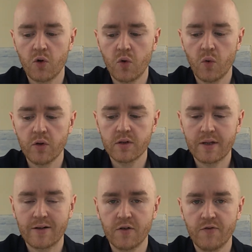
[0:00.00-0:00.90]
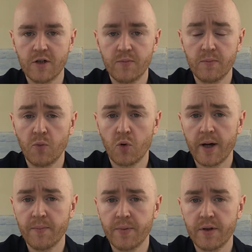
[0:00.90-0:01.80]
we're going to start developing
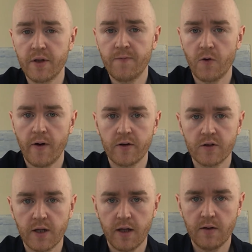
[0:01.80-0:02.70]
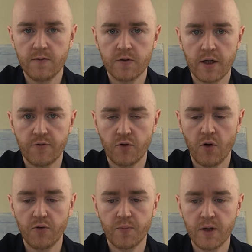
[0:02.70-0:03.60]
more empathy for ourselves and
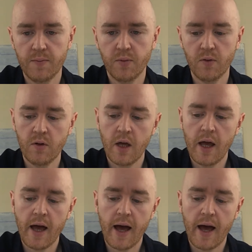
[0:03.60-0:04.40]
for other people.